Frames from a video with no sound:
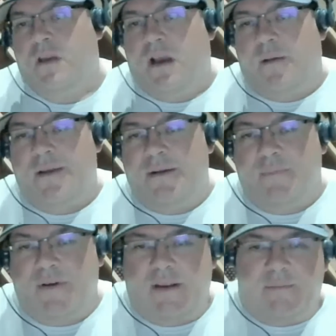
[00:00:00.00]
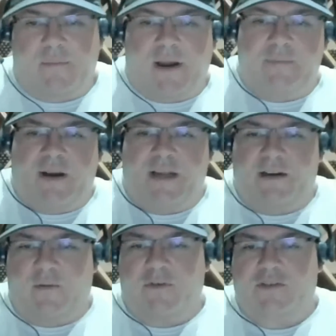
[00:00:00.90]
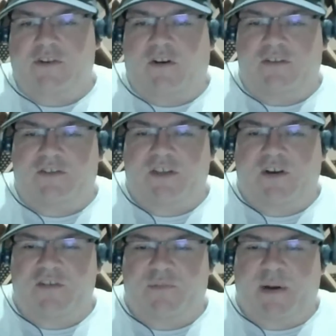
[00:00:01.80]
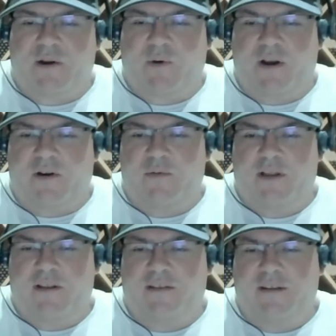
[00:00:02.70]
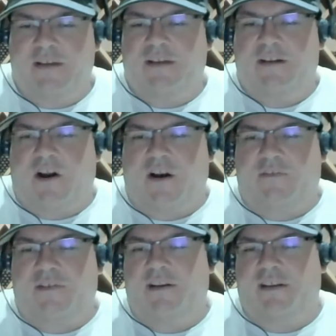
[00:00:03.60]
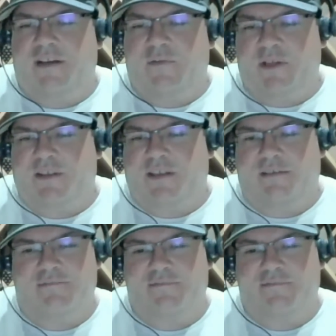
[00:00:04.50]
I mean, in, in my mind, almost all cigars pair well with coffee and whiskey.